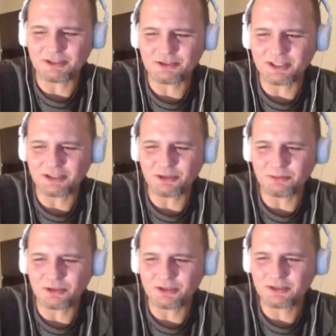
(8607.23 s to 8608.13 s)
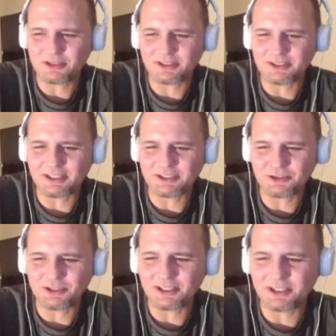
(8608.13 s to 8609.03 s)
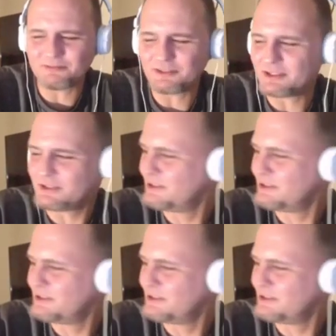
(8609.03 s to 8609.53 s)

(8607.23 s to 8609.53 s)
try to do it more. I enjoyed it. I had fun.